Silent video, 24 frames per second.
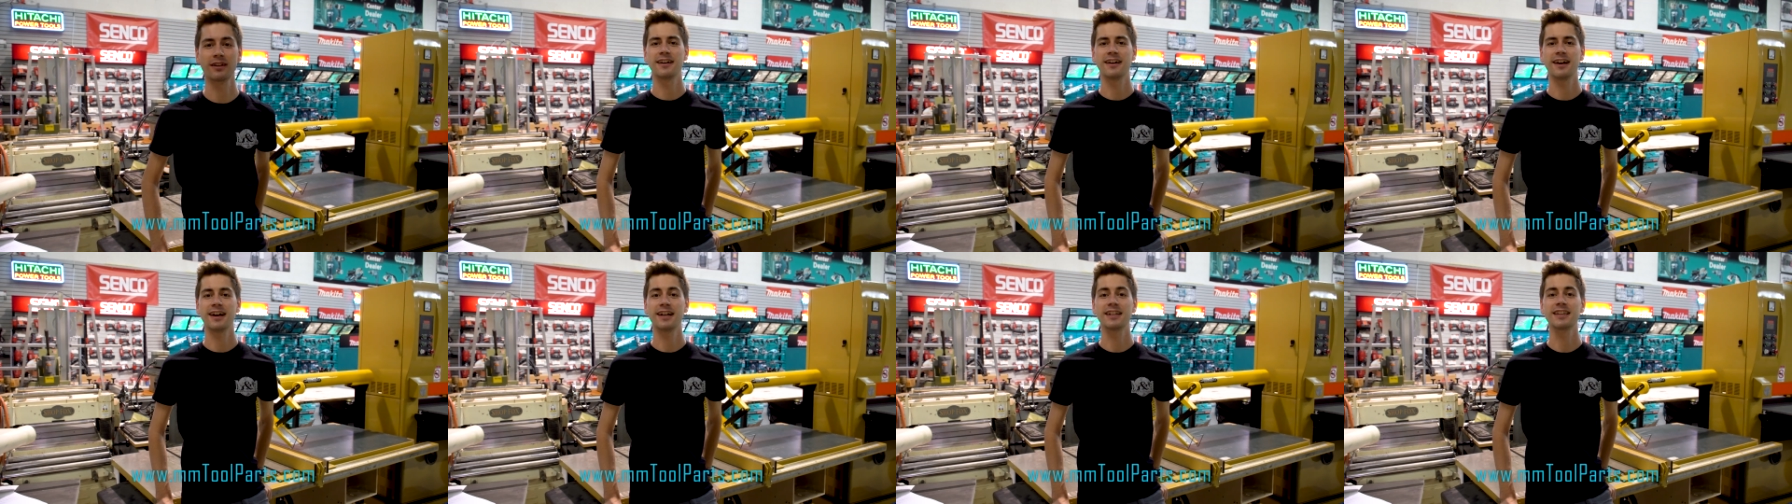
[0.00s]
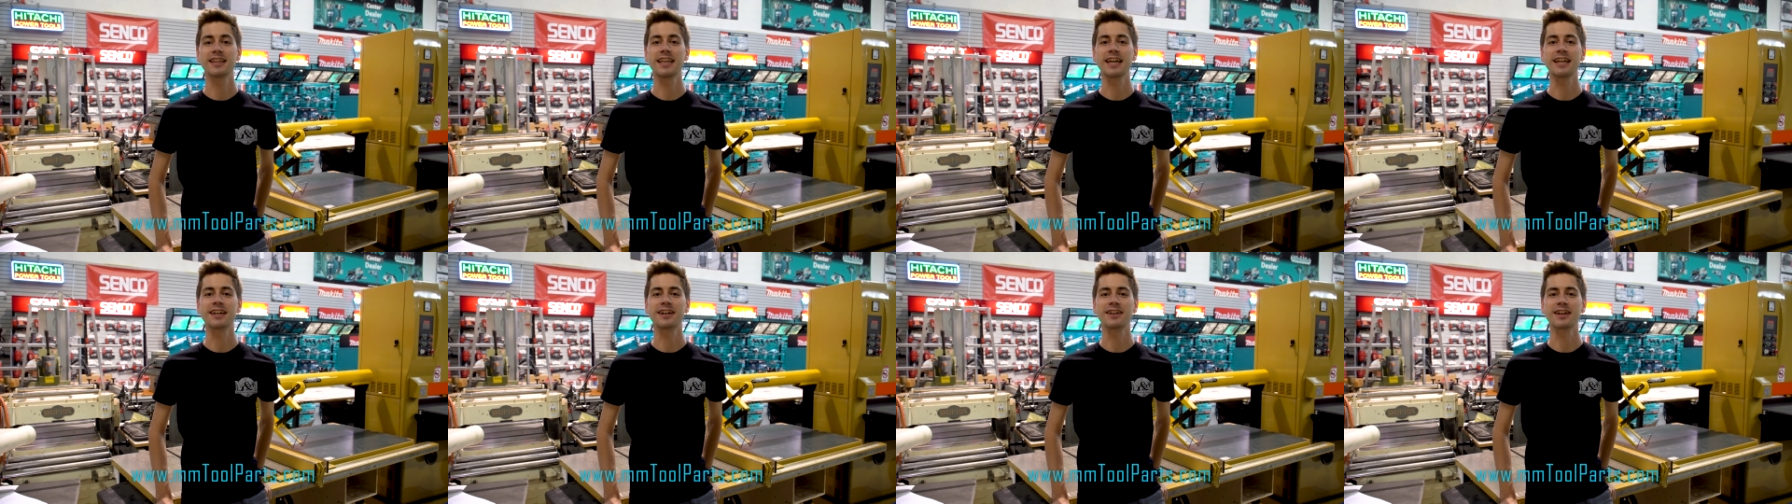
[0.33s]
A
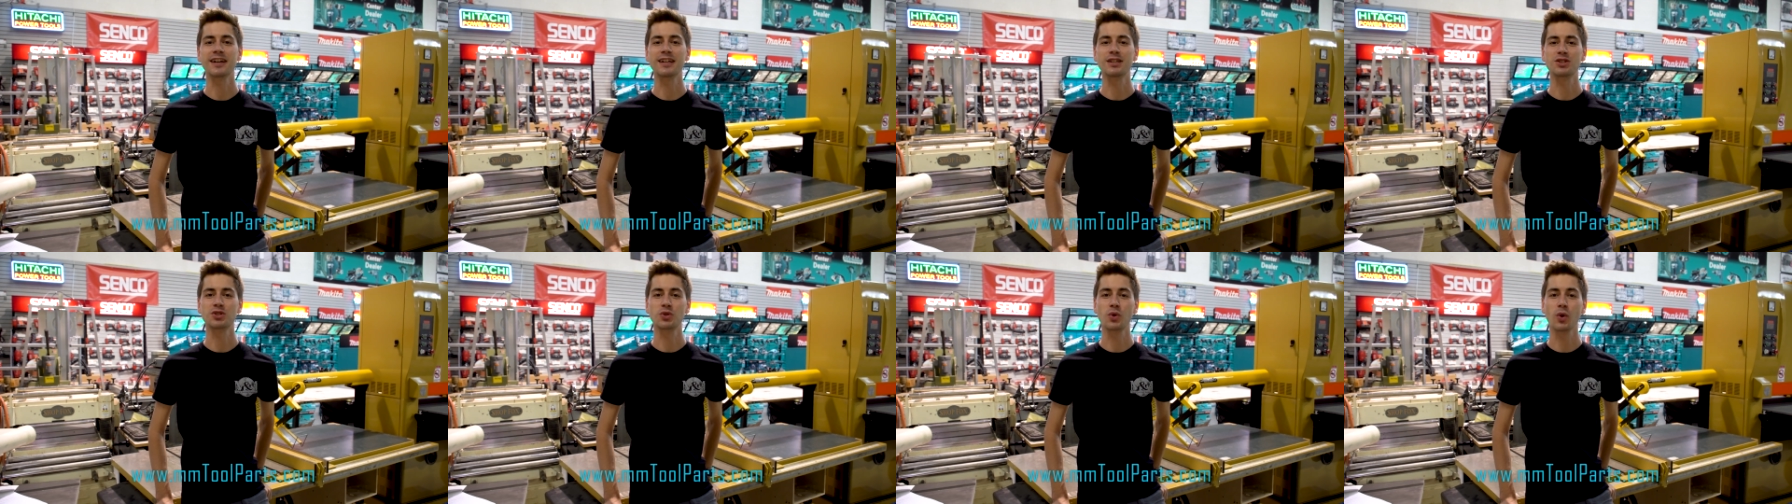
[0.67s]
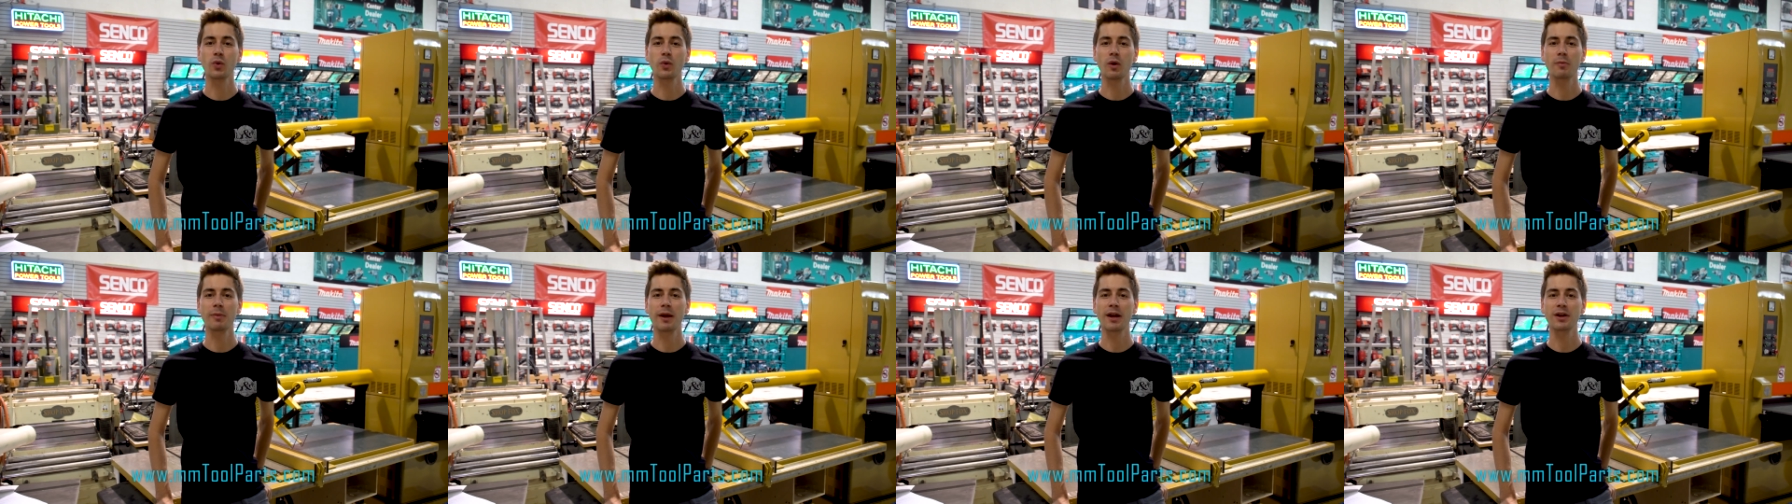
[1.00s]
leader in tool
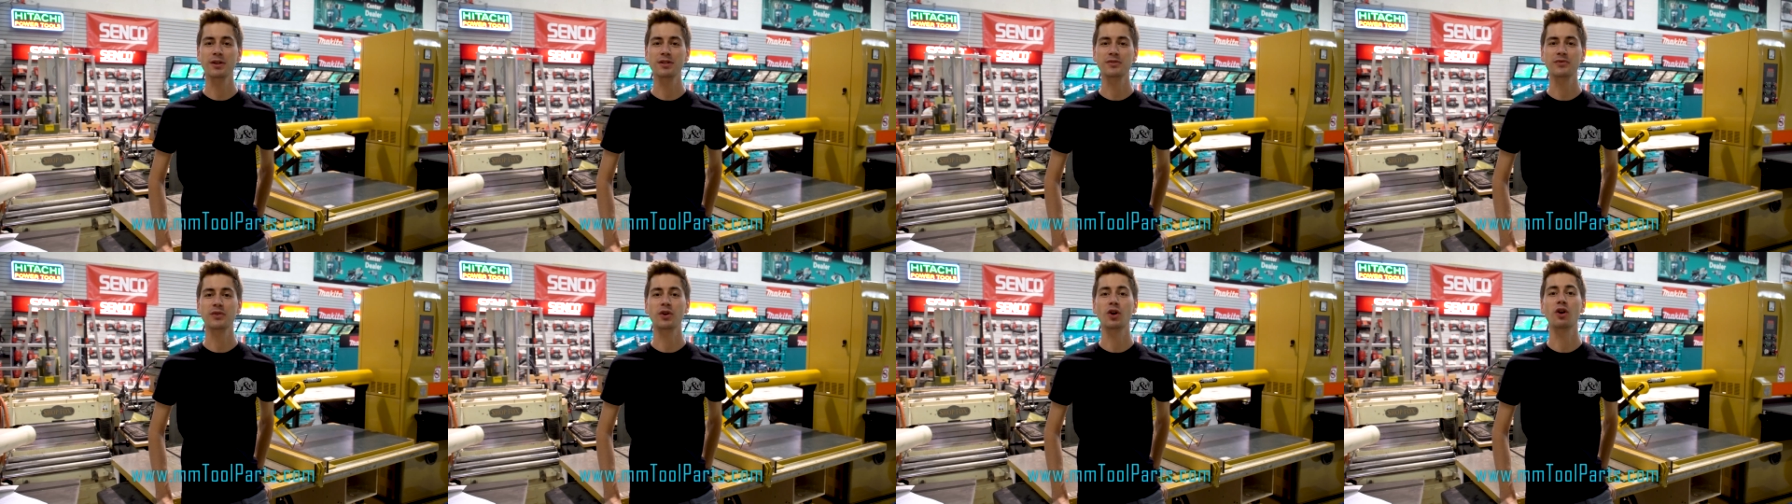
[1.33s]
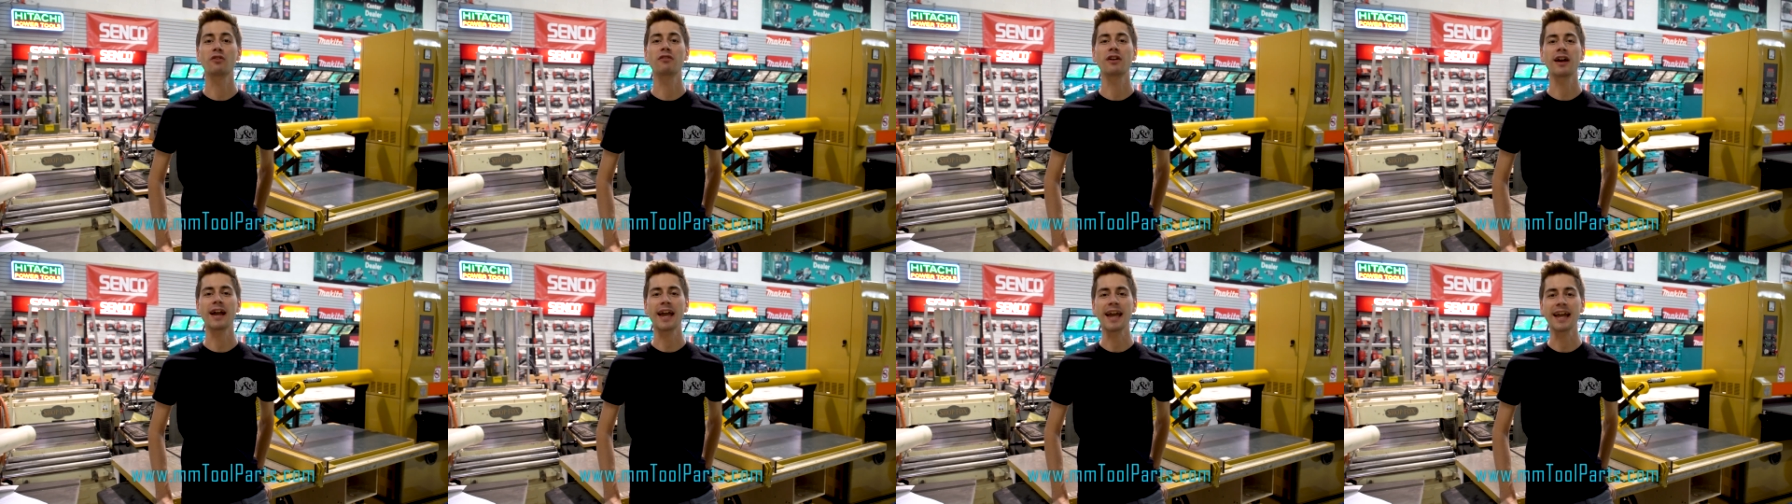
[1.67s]
repairs for
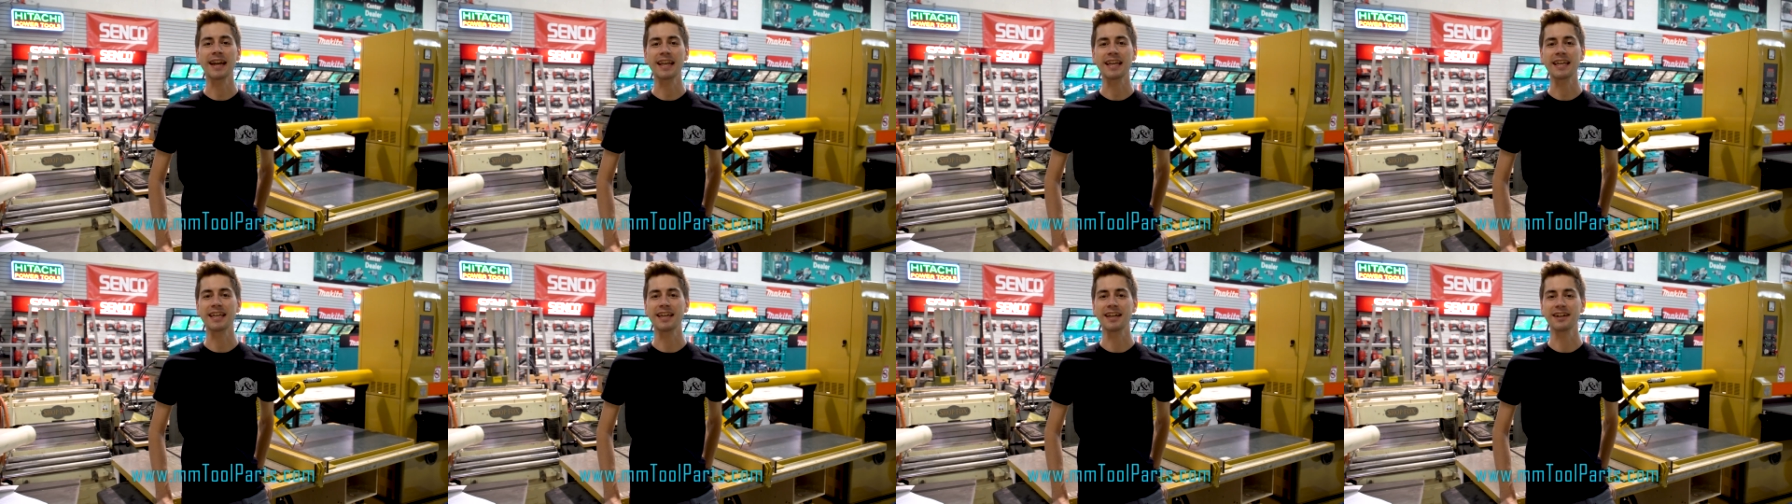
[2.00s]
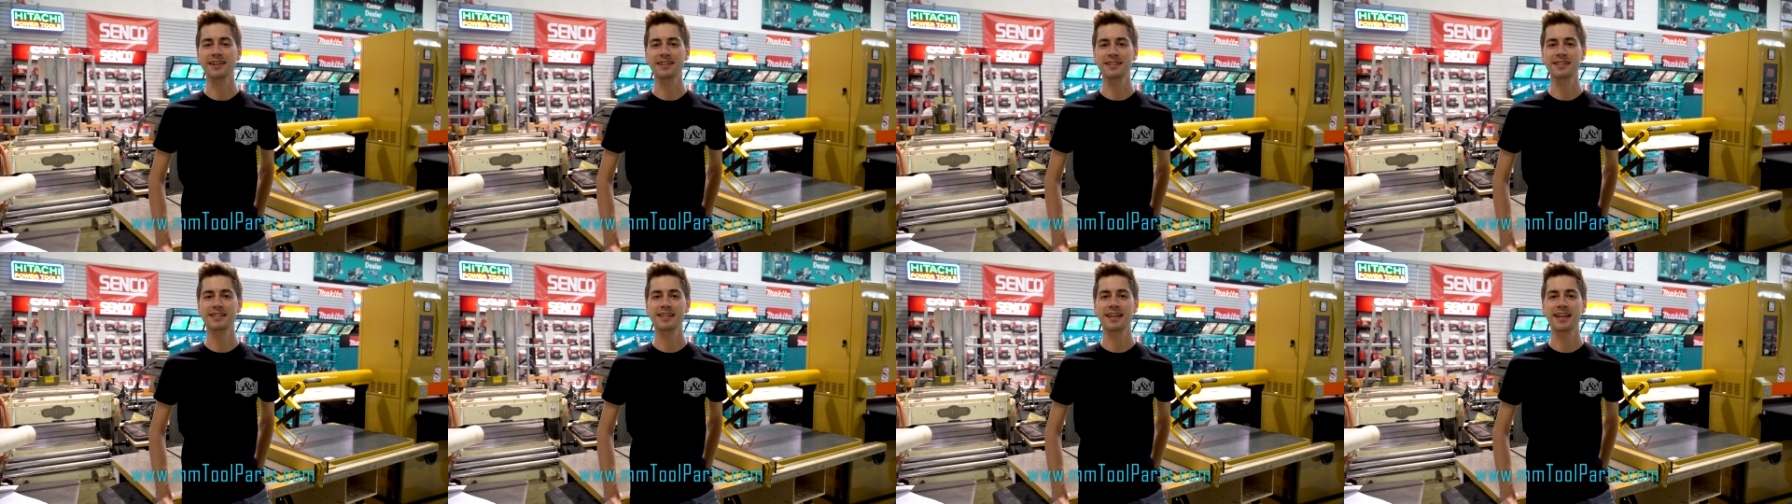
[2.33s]
over eighty
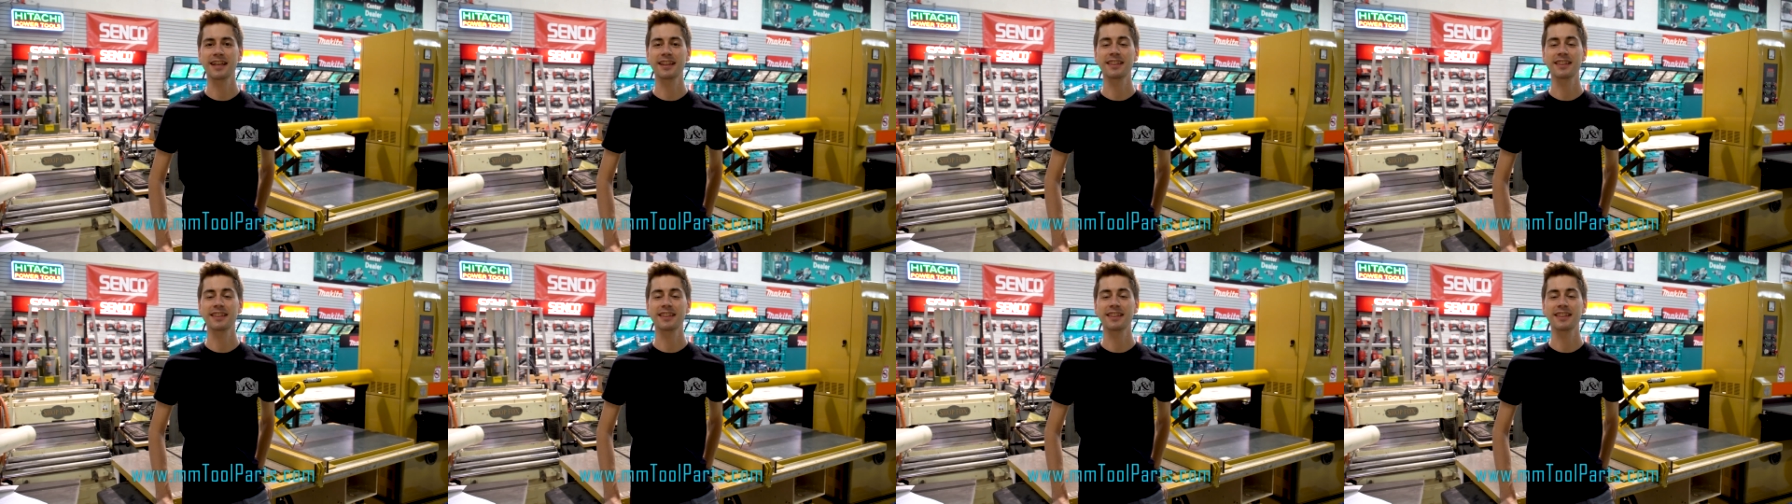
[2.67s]
years,